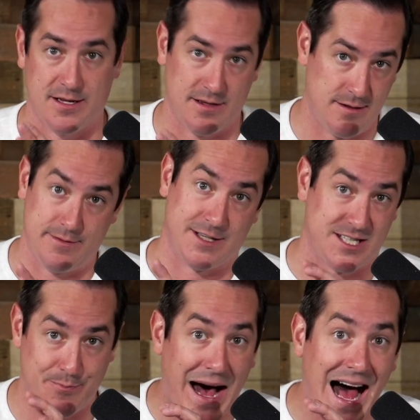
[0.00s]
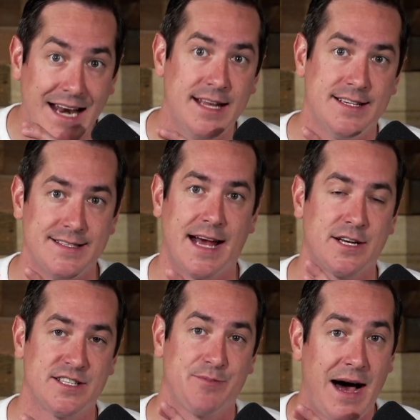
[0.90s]
the spot is not a
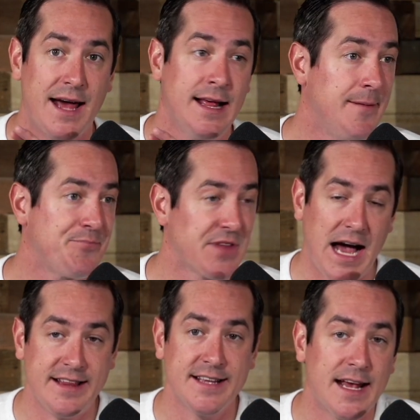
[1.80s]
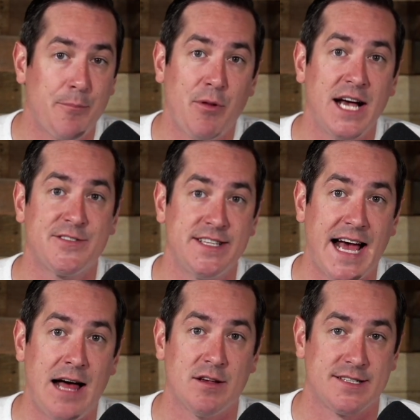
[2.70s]
good spot. I think that applies to
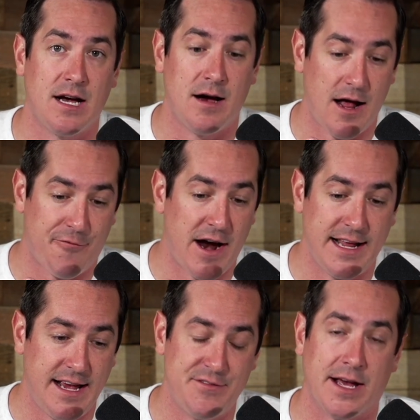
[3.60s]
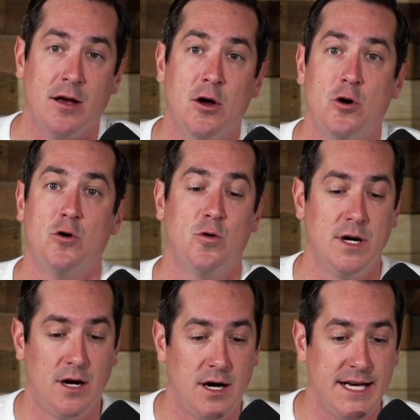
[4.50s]
Dallas on Friday evening, who
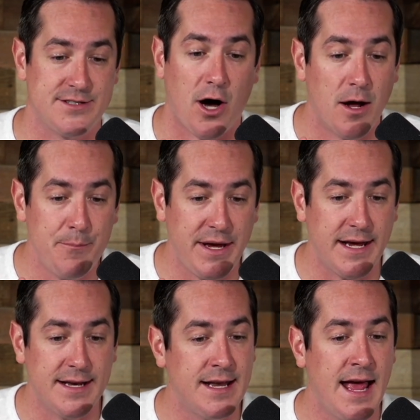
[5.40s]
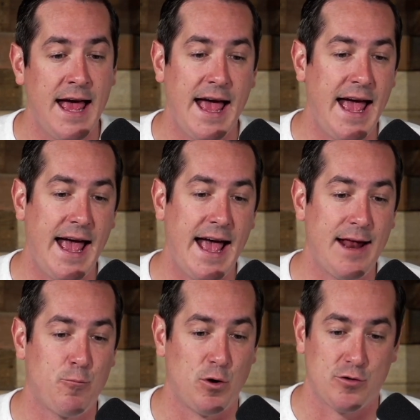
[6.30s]
is unbeaten
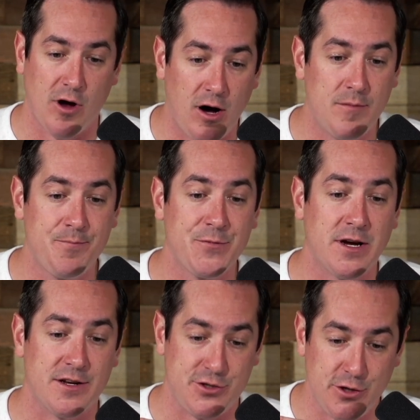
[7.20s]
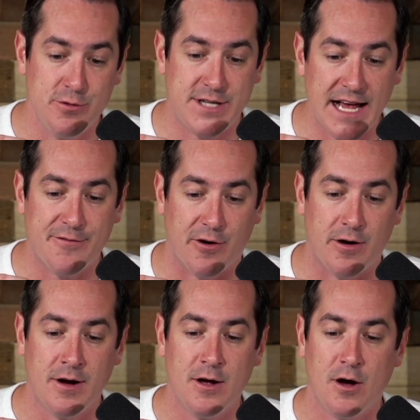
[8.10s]
and will come to
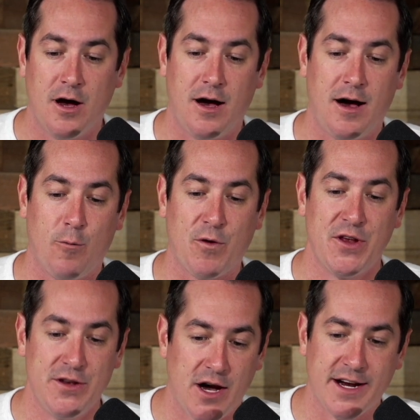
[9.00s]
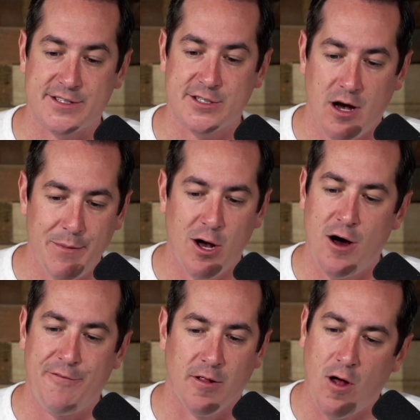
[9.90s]
Denver with the Nuggets coming
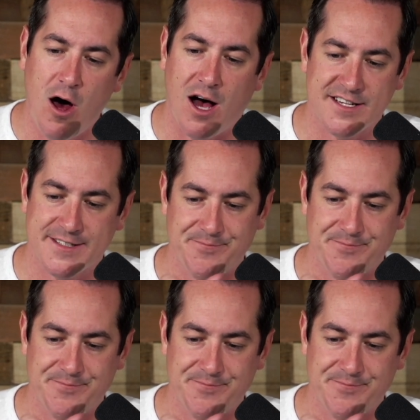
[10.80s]
off a loss.